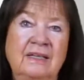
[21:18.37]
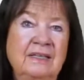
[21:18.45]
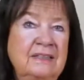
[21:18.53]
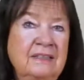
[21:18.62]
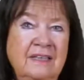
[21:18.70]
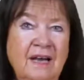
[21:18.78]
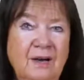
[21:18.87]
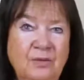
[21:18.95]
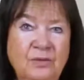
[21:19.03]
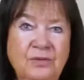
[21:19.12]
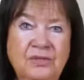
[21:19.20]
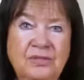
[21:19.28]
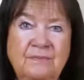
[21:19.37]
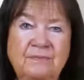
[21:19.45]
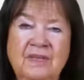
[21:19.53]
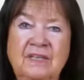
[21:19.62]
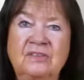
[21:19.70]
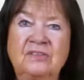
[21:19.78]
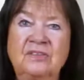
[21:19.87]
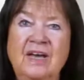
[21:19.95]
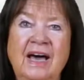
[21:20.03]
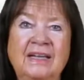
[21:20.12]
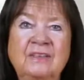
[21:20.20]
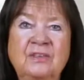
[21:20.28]
Lyndon LaRouche is
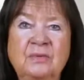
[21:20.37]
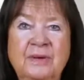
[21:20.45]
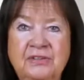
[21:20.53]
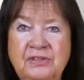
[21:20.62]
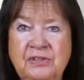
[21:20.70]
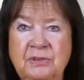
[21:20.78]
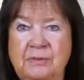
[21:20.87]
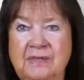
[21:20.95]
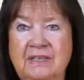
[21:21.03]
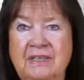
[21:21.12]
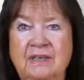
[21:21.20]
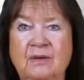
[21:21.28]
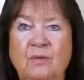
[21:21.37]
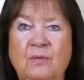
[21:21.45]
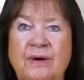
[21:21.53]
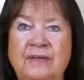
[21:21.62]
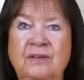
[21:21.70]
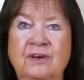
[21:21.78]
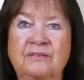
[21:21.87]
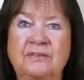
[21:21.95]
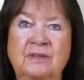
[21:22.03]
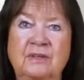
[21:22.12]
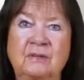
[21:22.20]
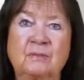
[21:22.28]
unquestionably one of
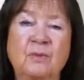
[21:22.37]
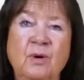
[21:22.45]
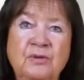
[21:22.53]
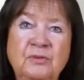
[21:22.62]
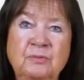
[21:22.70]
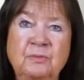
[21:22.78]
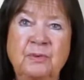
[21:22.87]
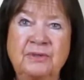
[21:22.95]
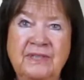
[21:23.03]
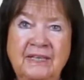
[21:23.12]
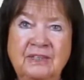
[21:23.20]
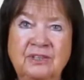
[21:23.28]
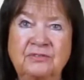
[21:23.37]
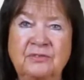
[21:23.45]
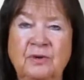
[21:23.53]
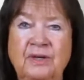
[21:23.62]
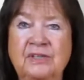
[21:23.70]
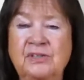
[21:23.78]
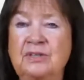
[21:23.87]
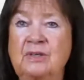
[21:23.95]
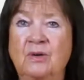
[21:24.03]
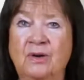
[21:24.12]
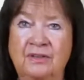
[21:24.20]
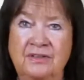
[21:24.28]
the most productive
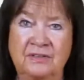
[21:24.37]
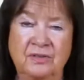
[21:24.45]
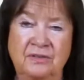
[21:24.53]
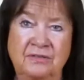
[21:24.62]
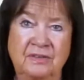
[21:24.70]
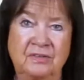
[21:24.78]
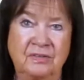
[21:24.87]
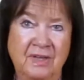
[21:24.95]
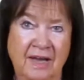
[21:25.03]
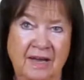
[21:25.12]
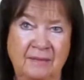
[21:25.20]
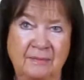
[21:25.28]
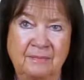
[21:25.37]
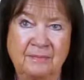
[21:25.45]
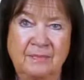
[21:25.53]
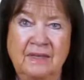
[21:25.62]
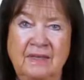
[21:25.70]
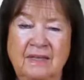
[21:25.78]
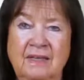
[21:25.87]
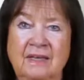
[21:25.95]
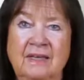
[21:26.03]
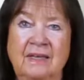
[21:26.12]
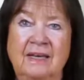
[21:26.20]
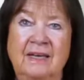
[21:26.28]
original authors of his time.
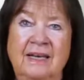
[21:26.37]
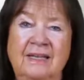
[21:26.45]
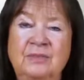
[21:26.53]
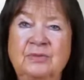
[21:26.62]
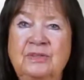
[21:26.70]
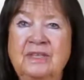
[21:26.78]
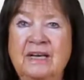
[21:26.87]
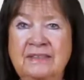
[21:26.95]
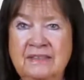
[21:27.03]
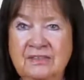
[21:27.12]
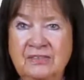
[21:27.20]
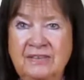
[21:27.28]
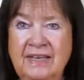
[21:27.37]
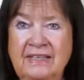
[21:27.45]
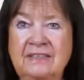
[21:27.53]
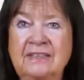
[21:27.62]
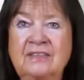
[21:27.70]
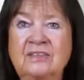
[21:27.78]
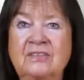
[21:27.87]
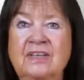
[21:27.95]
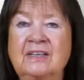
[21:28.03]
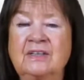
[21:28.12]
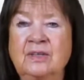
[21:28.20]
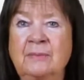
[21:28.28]
And to understand his
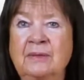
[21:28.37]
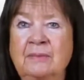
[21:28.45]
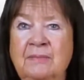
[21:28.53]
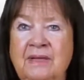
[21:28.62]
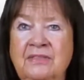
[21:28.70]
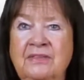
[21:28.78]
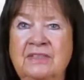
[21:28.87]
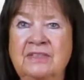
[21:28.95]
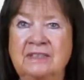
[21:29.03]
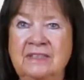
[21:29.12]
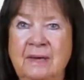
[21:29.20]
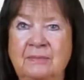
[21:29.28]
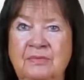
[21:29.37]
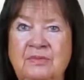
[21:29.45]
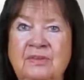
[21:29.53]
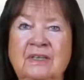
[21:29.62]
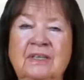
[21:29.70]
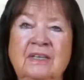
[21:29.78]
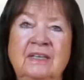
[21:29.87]
economic method in depth,